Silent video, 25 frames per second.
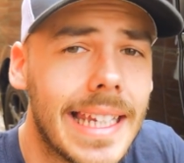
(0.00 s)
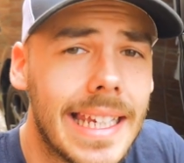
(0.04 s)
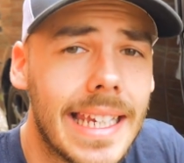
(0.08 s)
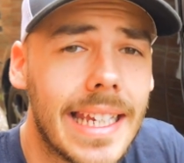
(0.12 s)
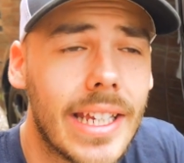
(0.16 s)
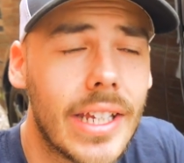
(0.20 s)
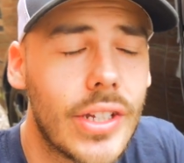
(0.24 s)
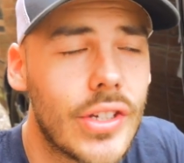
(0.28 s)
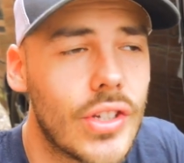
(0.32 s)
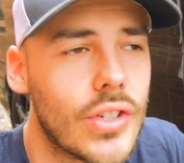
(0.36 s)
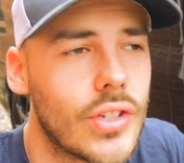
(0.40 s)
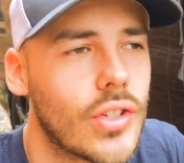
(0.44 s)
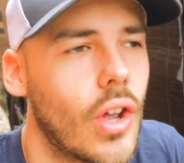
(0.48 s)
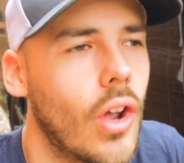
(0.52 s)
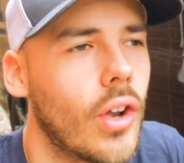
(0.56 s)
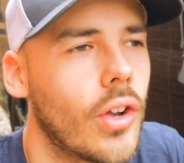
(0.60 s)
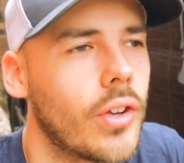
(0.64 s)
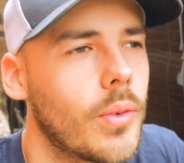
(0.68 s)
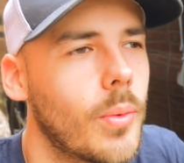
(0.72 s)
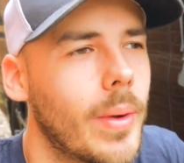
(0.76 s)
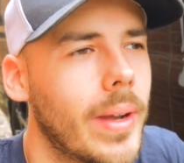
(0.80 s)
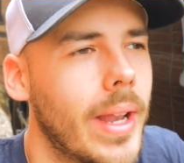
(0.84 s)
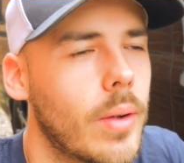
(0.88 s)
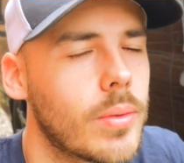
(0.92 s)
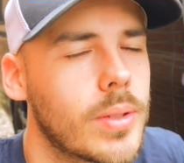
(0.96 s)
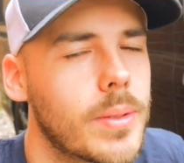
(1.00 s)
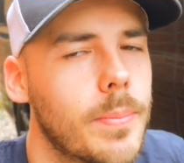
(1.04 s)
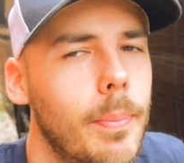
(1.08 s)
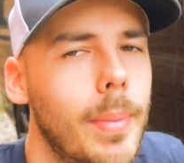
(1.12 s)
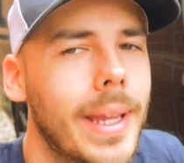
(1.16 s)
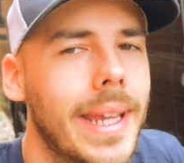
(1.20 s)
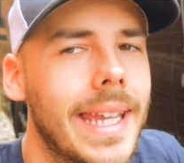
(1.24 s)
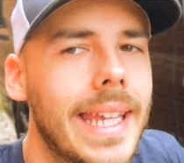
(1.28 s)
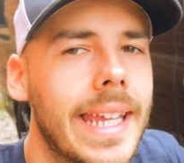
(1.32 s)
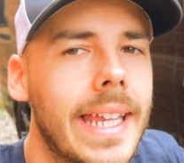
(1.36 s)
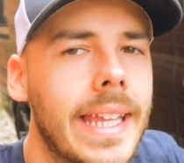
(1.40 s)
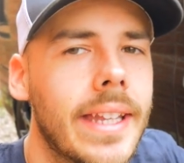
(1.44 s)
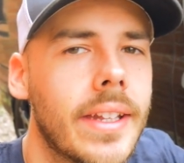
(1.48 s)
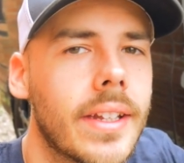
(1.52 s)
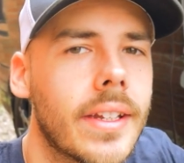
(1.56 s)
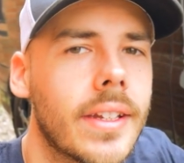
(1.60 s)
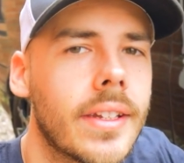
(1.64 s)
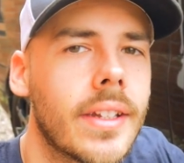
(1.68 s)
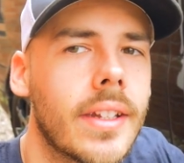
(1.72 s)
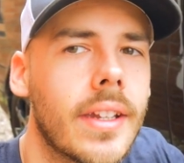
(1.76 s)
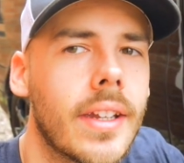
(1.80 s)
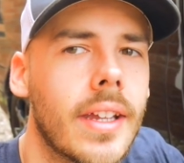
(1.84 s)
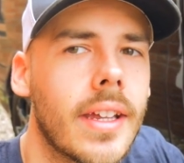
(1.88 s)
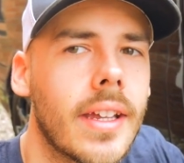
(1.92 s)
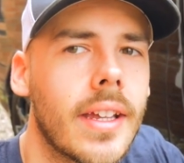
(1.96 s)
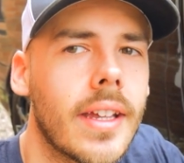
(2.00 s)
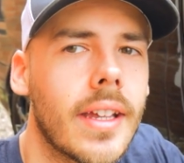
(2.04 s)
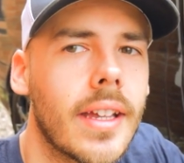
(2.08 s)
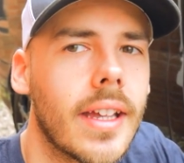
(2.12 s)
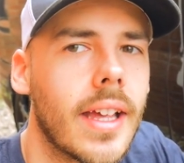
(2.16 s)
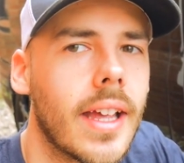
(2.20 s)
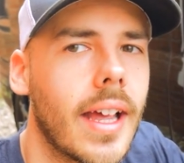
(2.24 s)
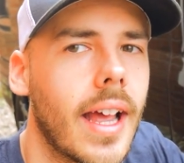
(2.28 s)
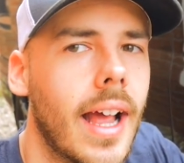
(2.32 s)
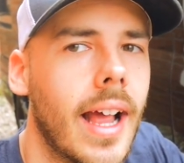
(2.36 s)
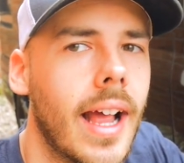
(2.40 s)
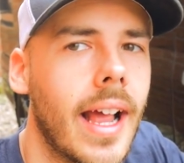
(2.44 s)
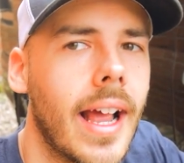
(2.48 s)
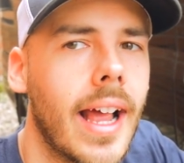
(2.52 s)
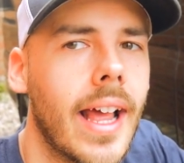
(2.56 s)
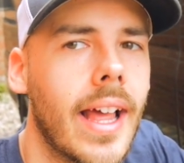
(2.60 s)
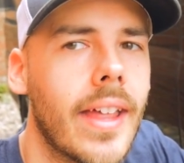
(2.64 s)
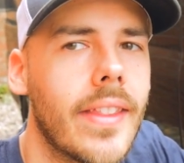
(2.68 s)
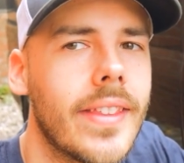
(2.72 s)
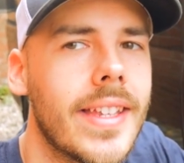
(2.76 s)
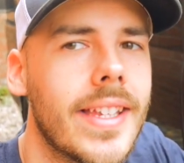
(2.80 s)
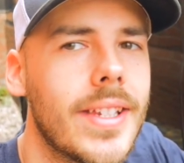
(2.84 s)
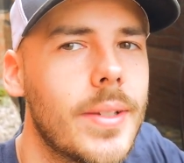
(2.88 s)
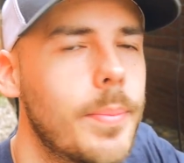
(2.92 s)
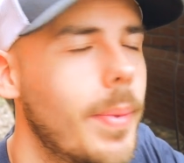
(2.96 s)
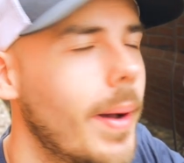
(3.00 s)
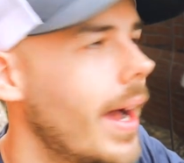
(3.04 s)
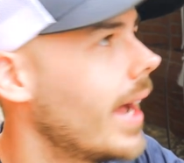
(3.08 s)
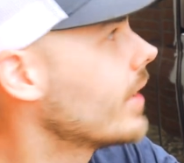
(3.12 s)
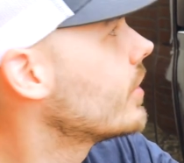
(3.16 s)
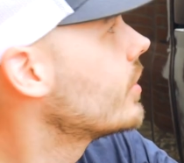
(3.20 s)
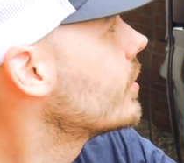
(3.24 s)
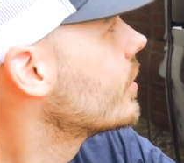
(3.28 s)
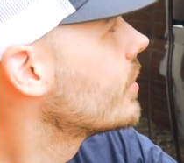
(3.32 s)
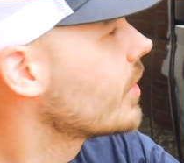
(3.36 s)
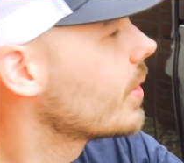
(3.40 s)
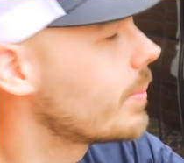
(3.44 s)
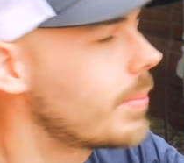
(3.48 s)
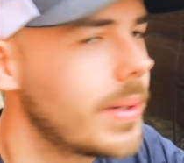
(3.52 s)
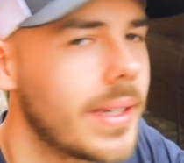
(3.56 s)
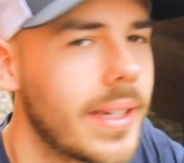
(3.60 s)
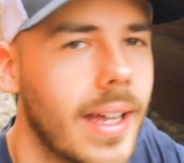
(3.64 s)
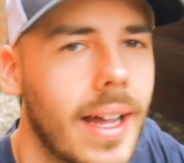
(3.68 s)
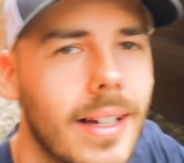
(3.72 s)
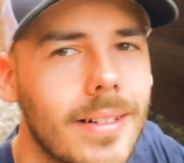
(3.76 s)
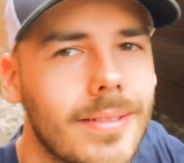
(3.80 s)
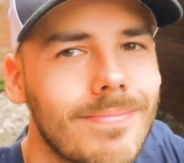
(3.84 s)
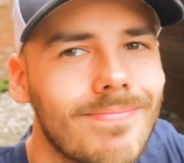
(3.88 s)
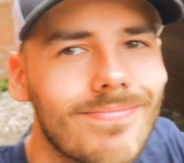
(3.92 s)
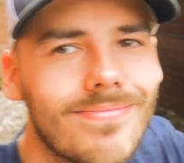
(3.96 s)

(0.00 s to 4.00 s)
ages on when I was painting uh, these badges up here?